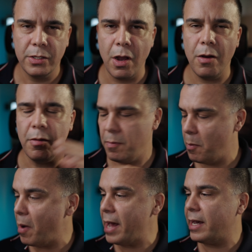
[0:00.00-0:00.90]
So
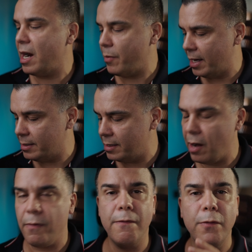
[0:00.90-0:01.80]
my camera is
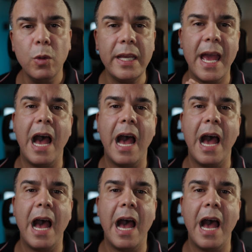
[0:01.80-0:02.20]
now fully